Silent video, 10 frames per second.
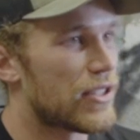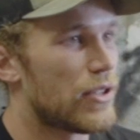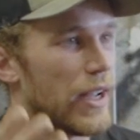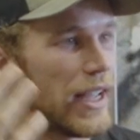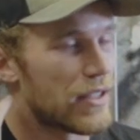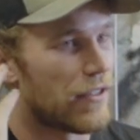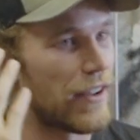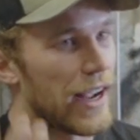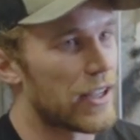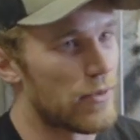to its
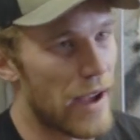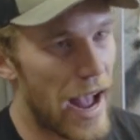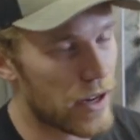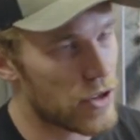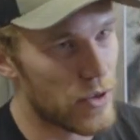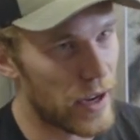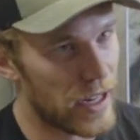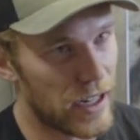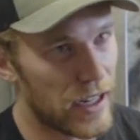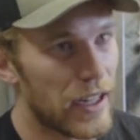vacuum
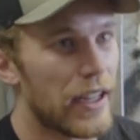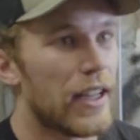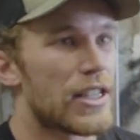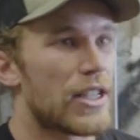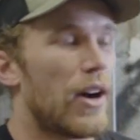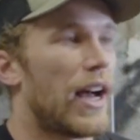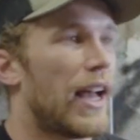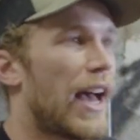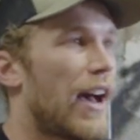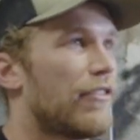actuator. So
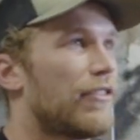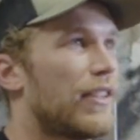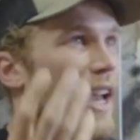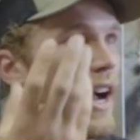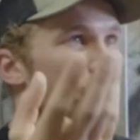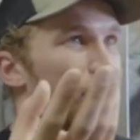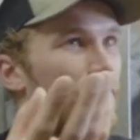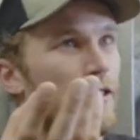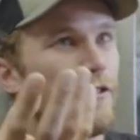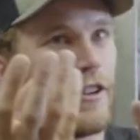I have the
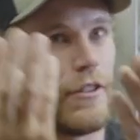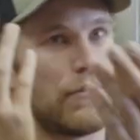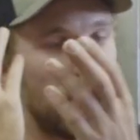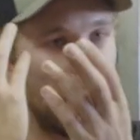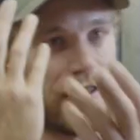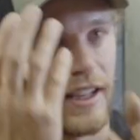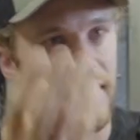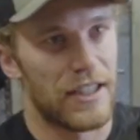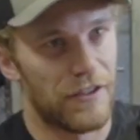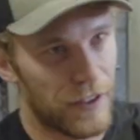actuator from my
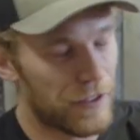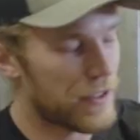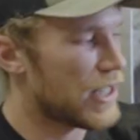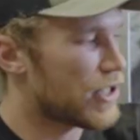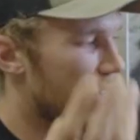VNT15